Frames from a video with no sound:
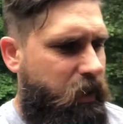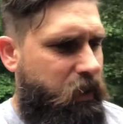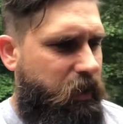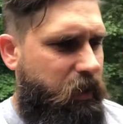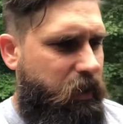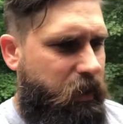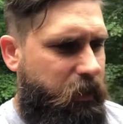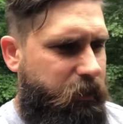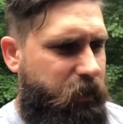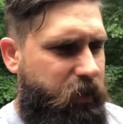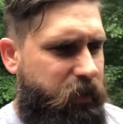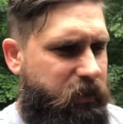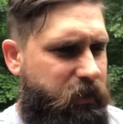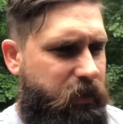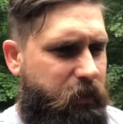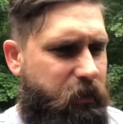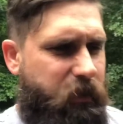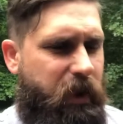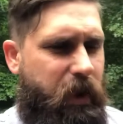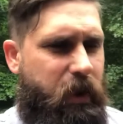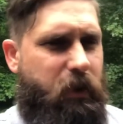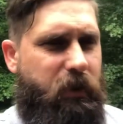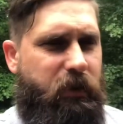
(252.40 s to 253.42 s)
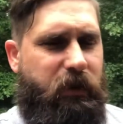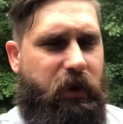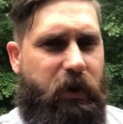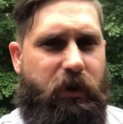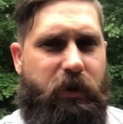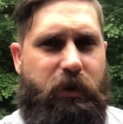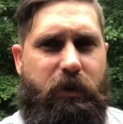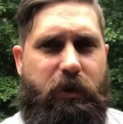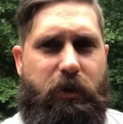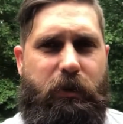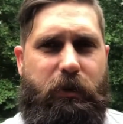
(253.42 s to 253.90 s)
There's some letters that are
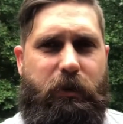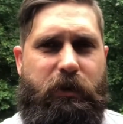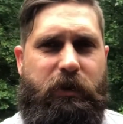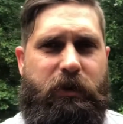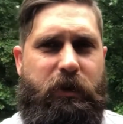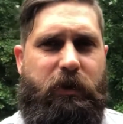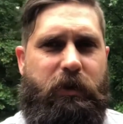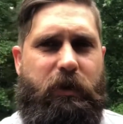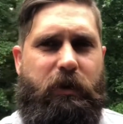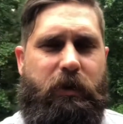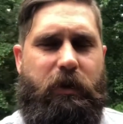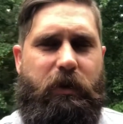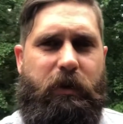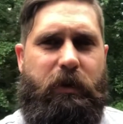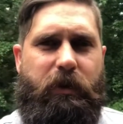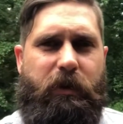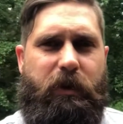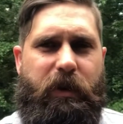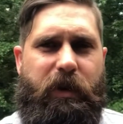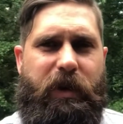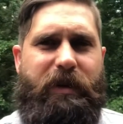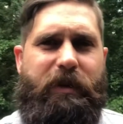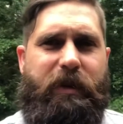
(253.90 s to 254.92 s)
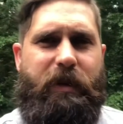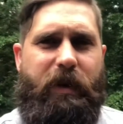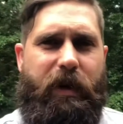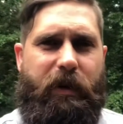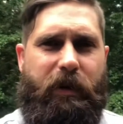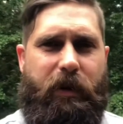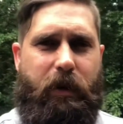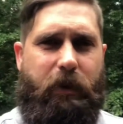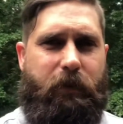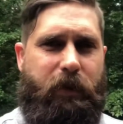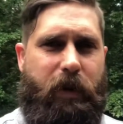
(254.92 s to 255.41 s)
used to indicate
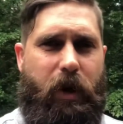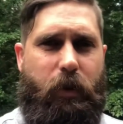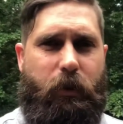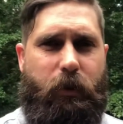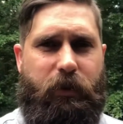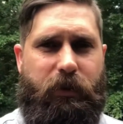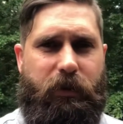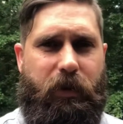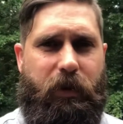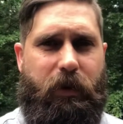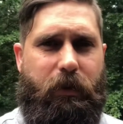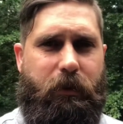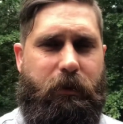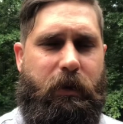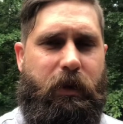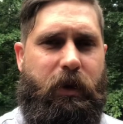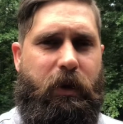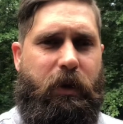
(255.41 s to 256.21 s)
like a vowel sound,